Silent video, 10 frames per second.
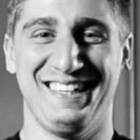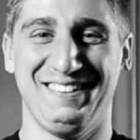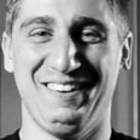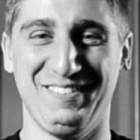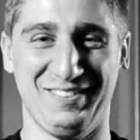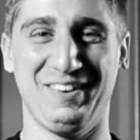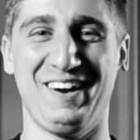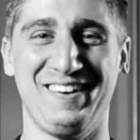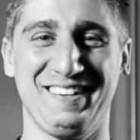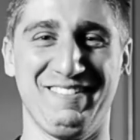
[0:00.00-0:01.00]
Oh, we're
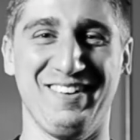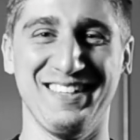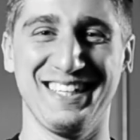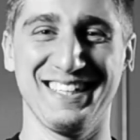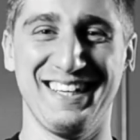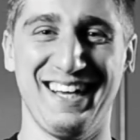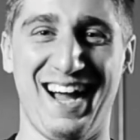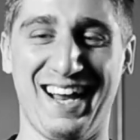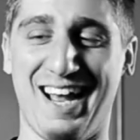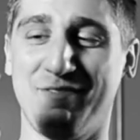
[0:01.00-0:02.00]
already rolling?
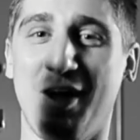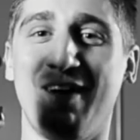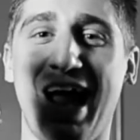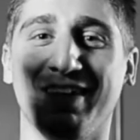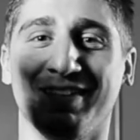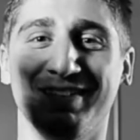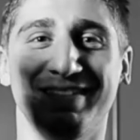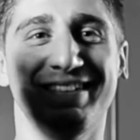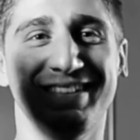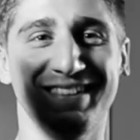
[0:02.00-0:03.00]
I got fuel
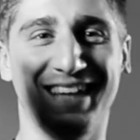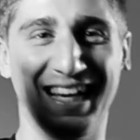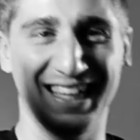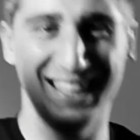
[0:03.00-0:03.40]
rails.